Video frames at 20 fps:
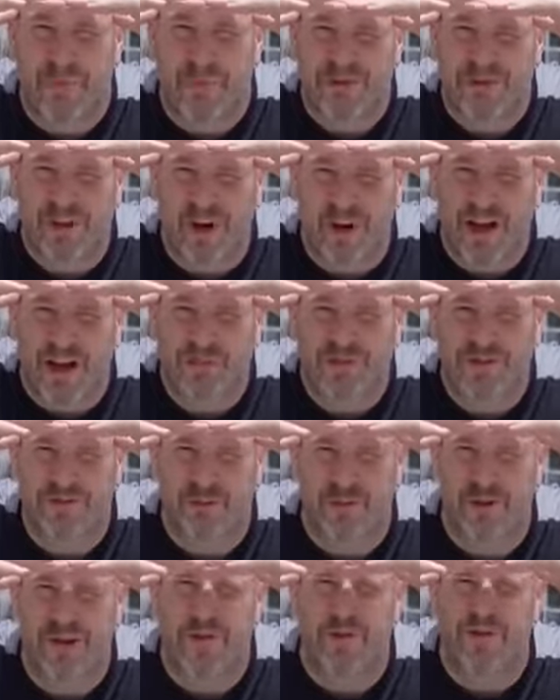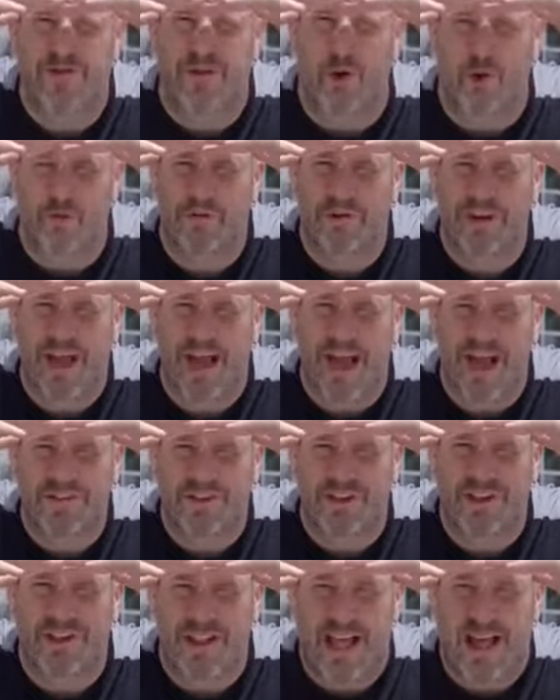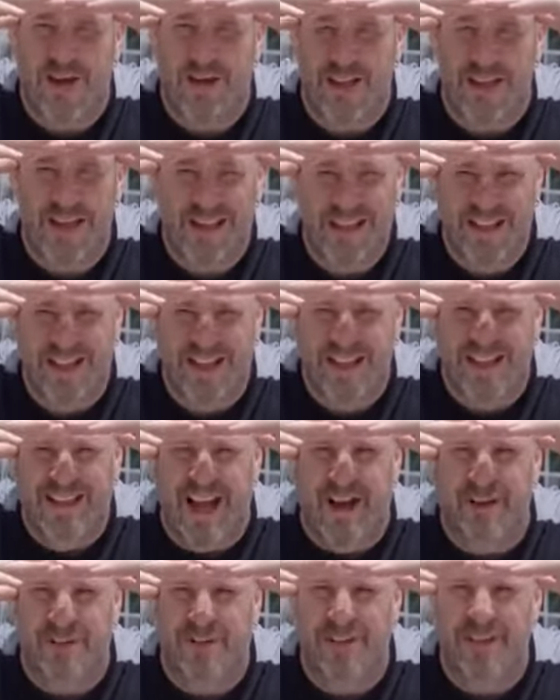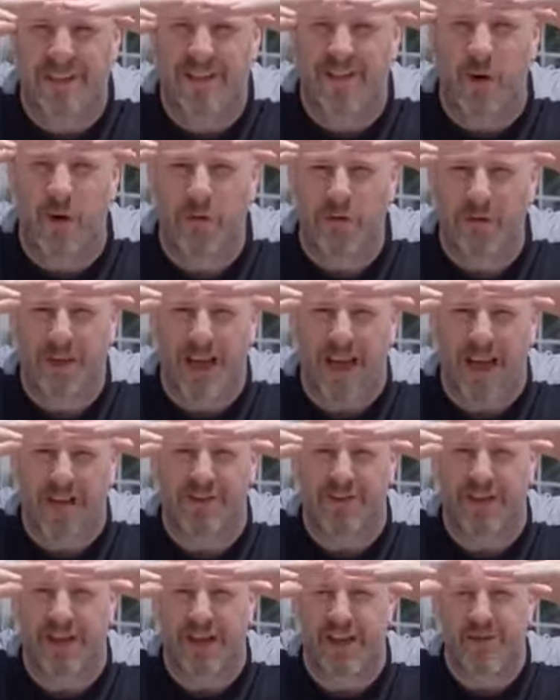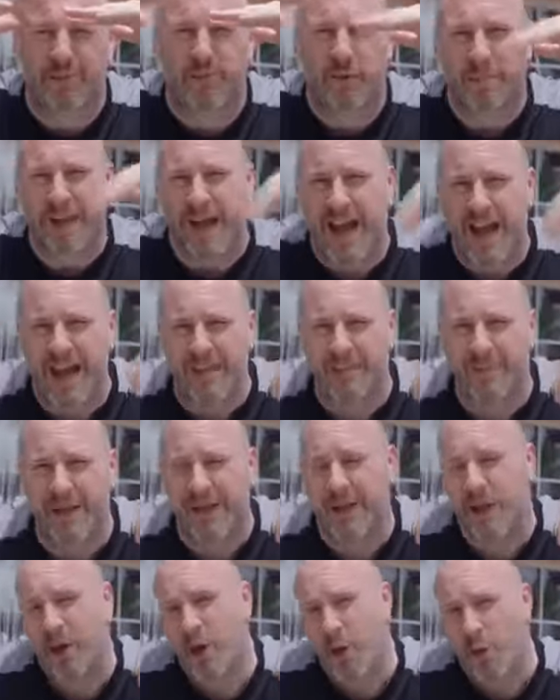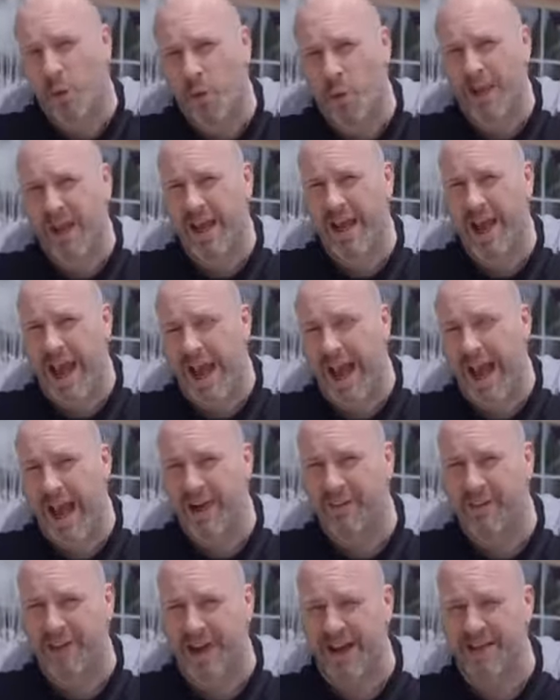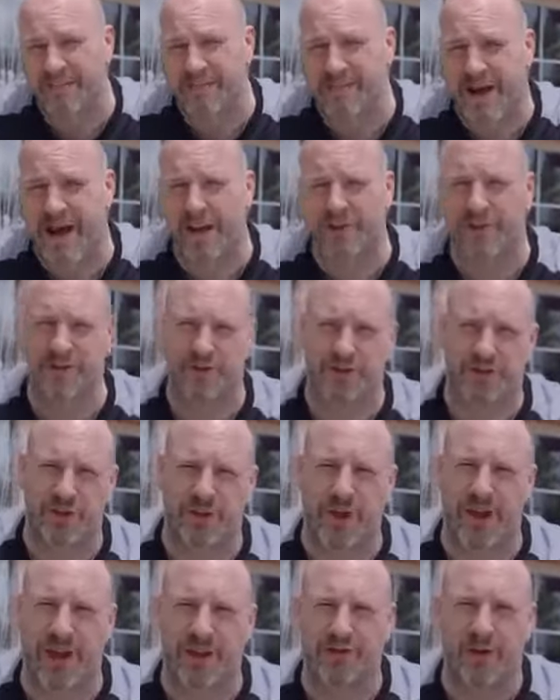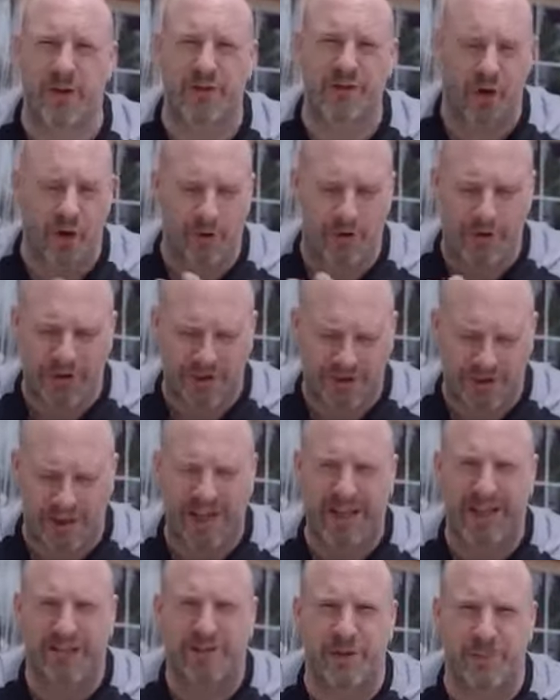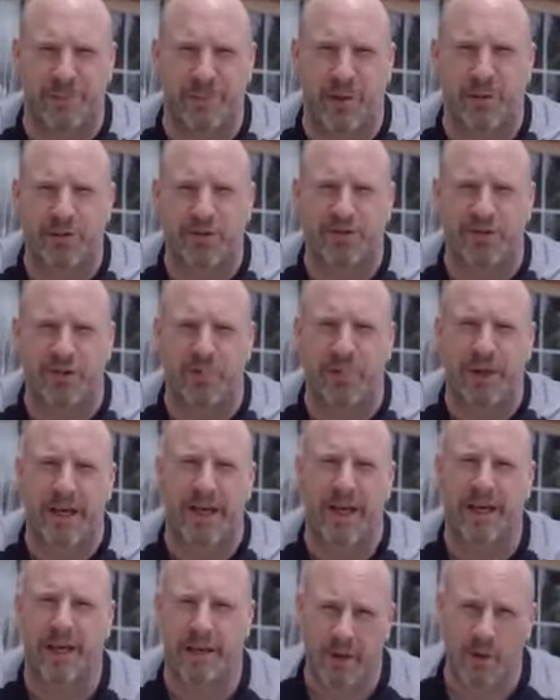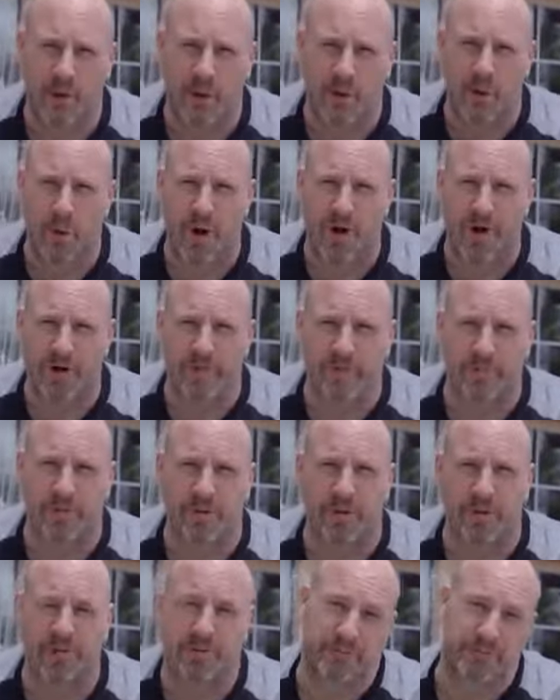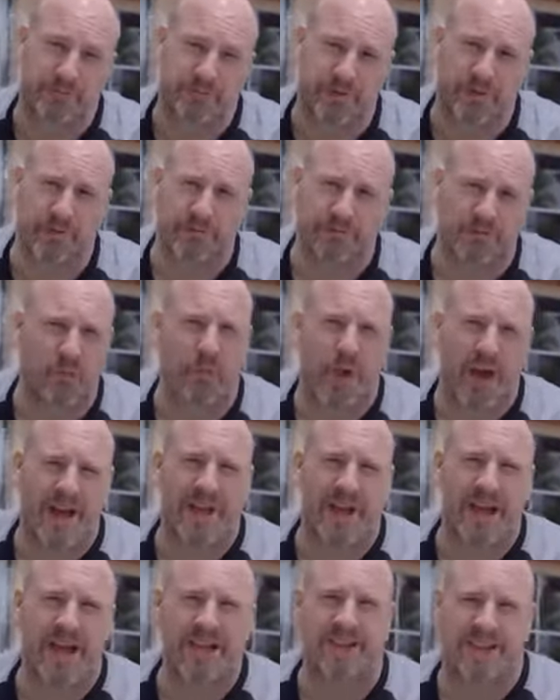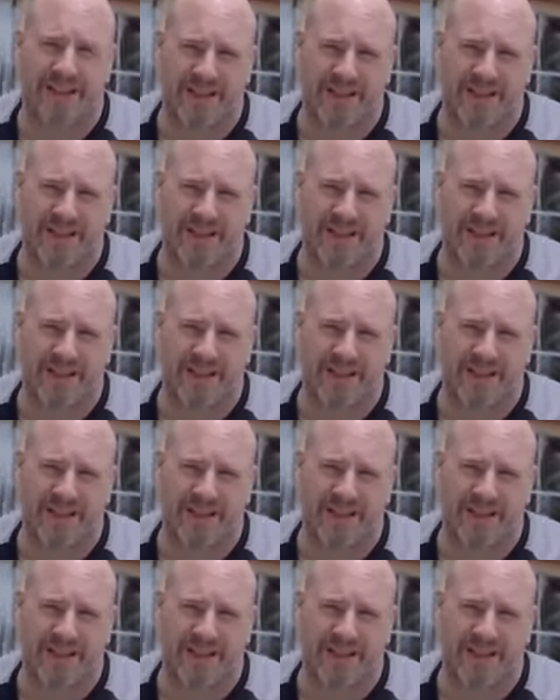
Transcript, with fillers: We started out this morning, it was overcast and cloudy. Now it's getting overcast again. Well, behind me, we have a fountain. So you guys all know this thing's supposed to be waterproof. So why not?